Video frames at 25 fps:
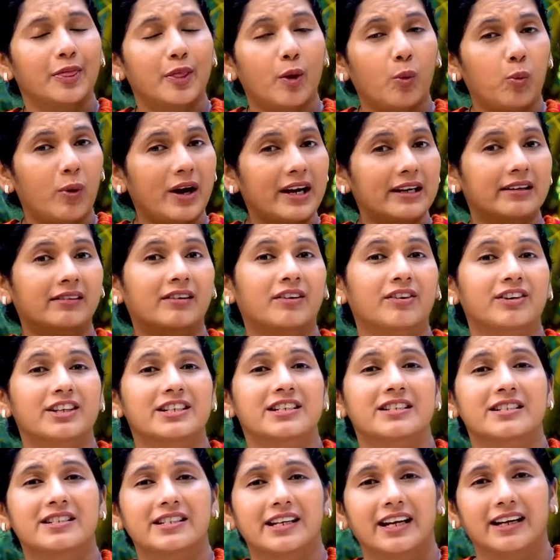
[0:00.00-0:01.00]
The word
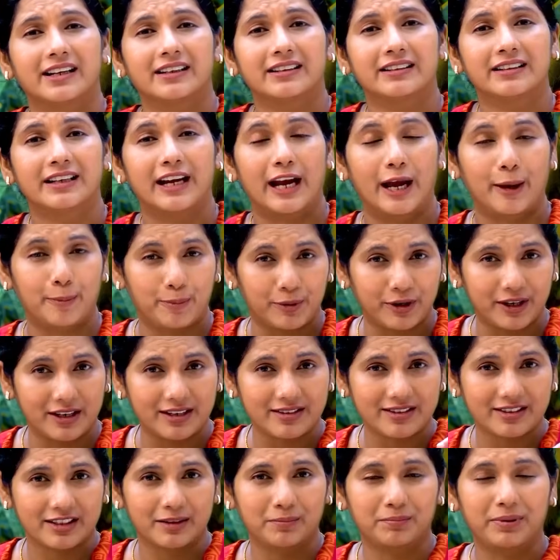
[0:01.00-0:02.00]
Christian
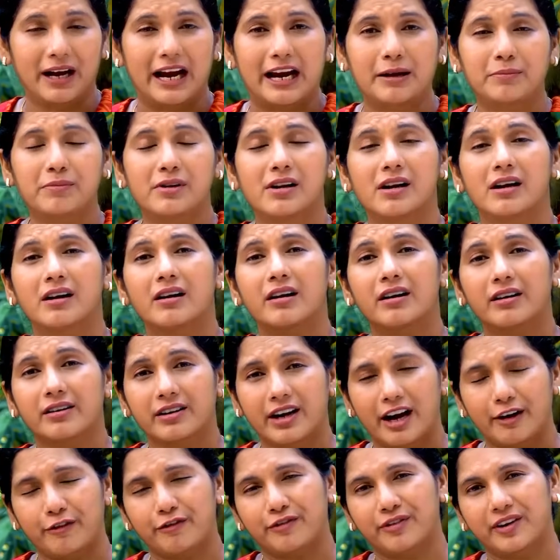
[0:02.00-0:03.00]
appears in the Bible
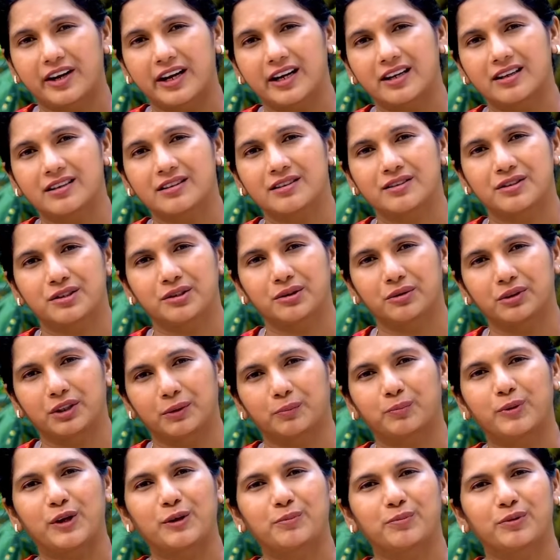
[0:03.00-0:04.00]
referring to
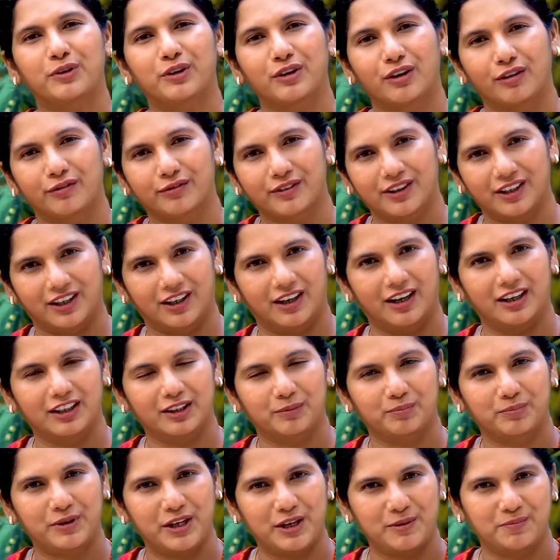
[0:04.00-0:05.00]
the people of God,
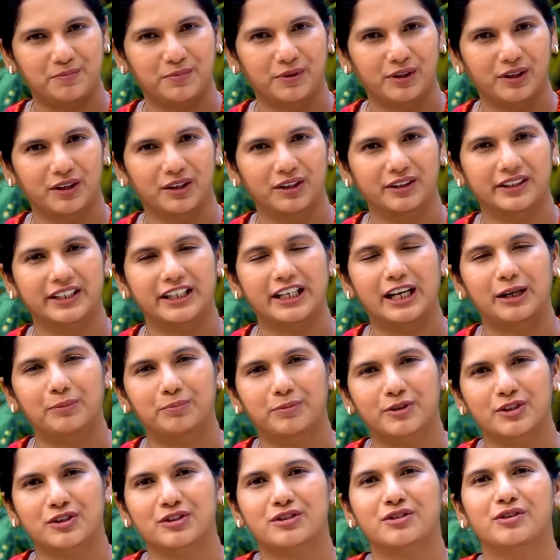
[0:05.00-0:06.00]
the people, the
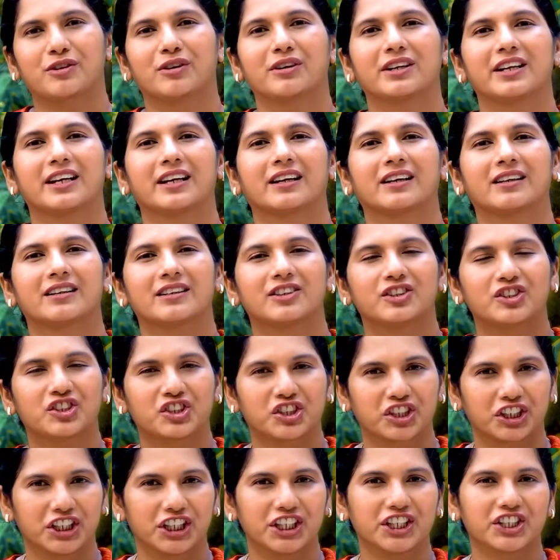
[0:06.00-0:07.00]
apostolic
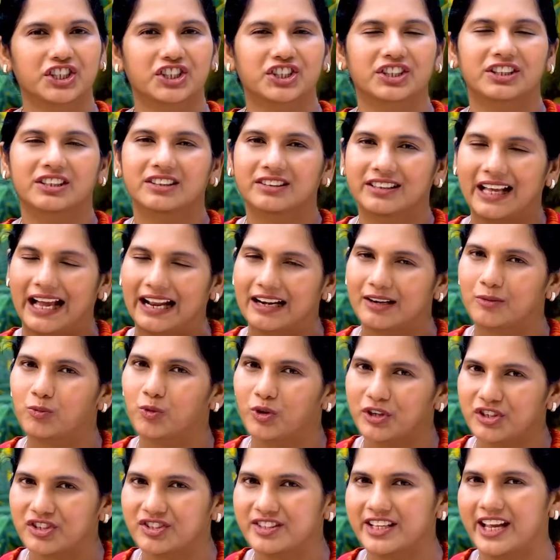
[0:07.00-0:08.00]
church that
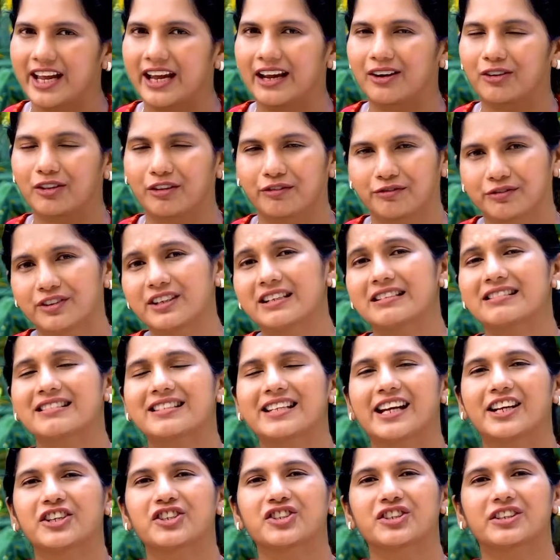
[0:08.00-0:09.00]
was there in the first
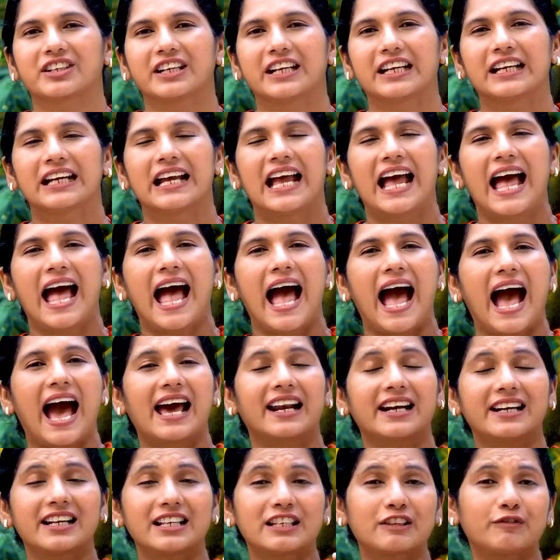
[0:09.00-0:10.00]
century,
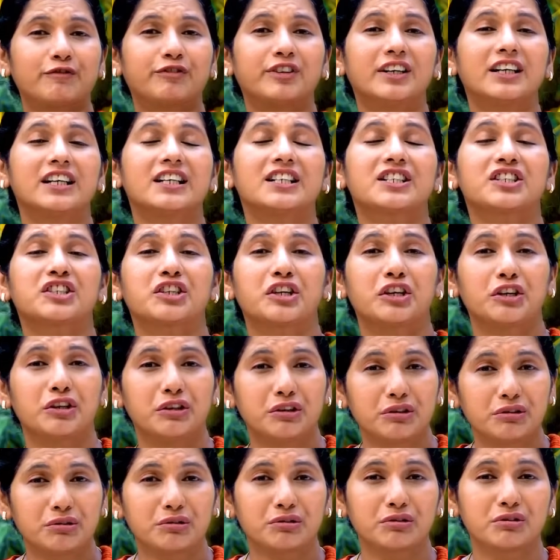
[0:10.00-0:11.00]
and it is first
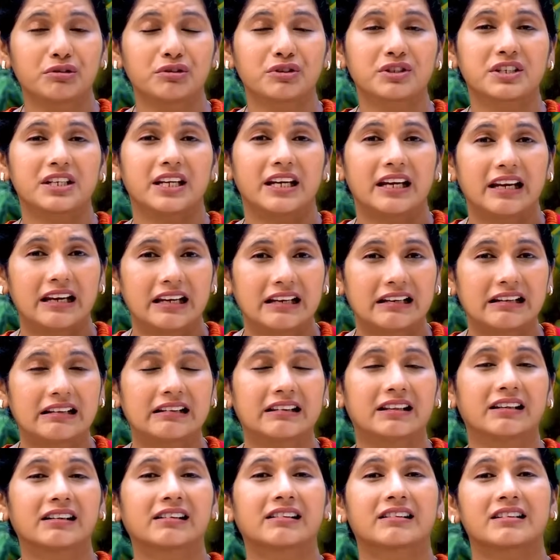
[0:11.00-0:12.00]
used
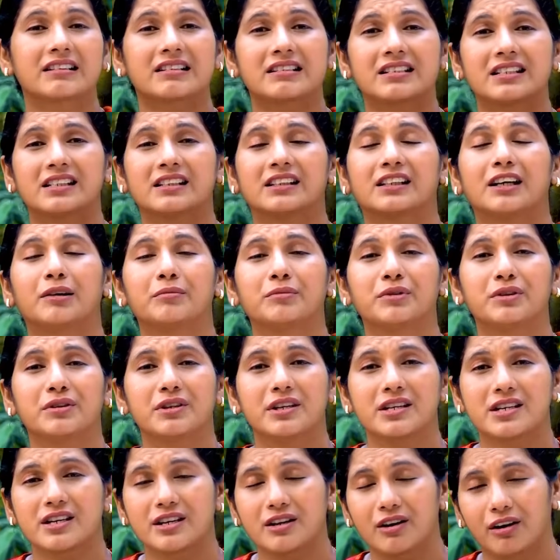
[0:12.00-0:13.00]
in the Christian
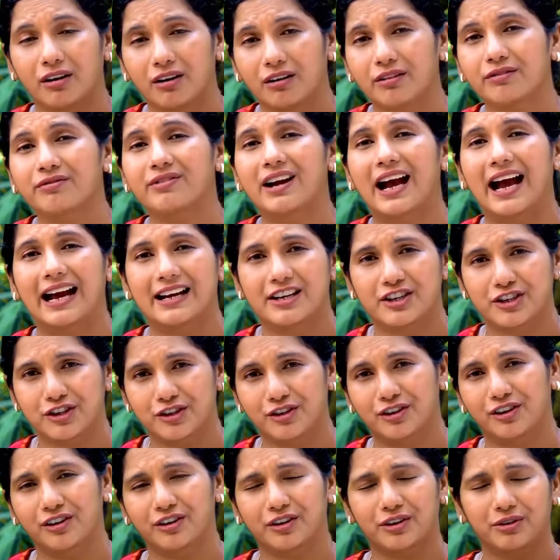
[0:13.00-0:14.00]
community of
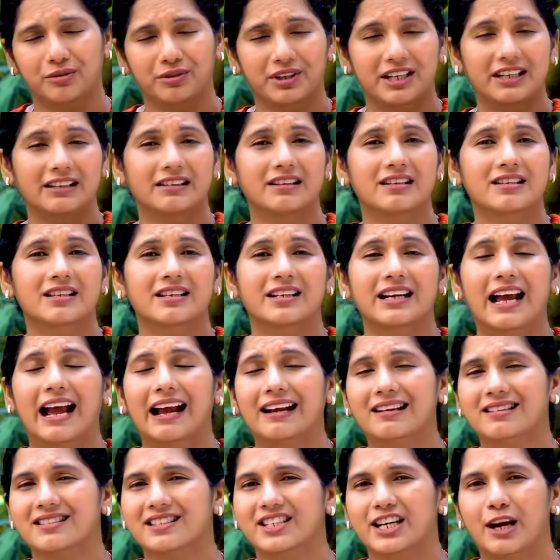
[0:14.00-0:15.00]
Antioch. You read this in
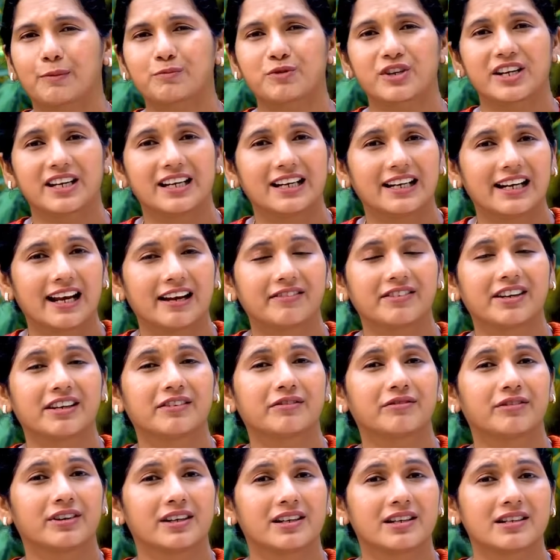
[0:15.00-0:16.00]
Acts chapter
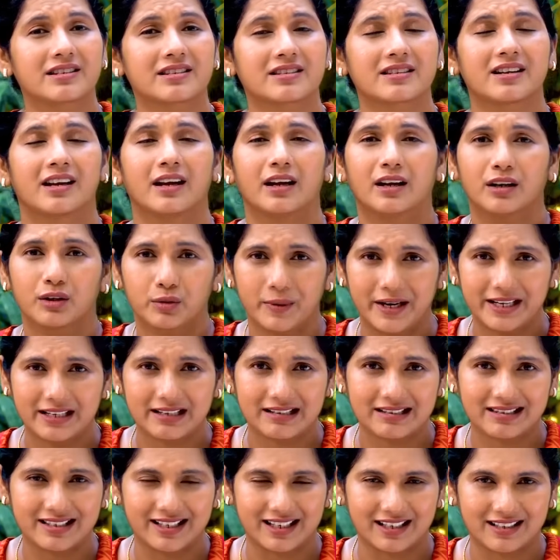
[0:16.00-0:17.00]
11 verse
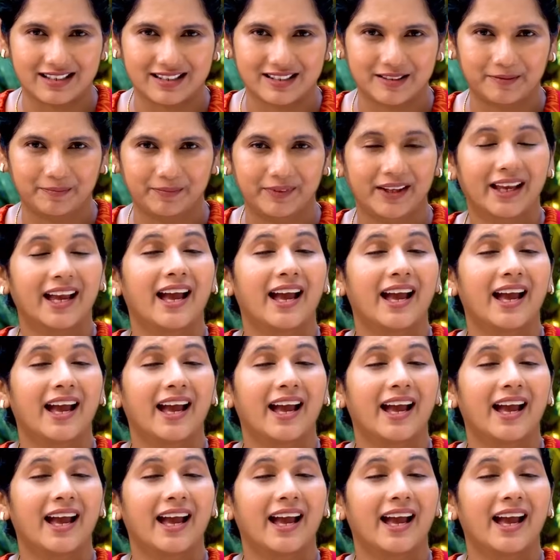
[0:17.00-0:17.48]
26.